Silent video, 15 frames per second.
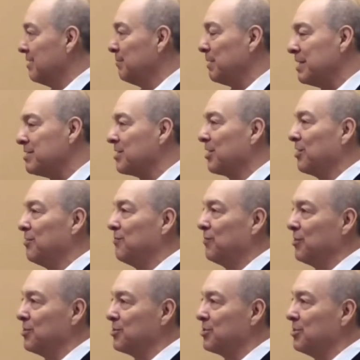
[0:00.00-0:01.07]
but it's a
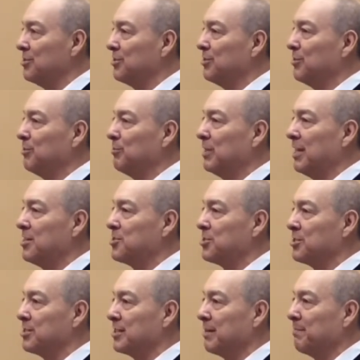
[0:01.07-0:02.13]
conversion to a
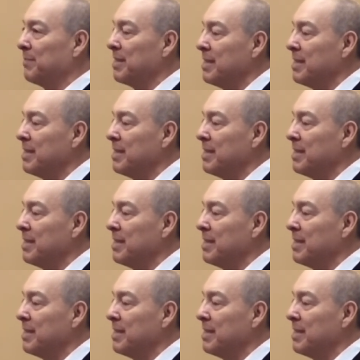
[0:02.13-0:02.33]
relationship.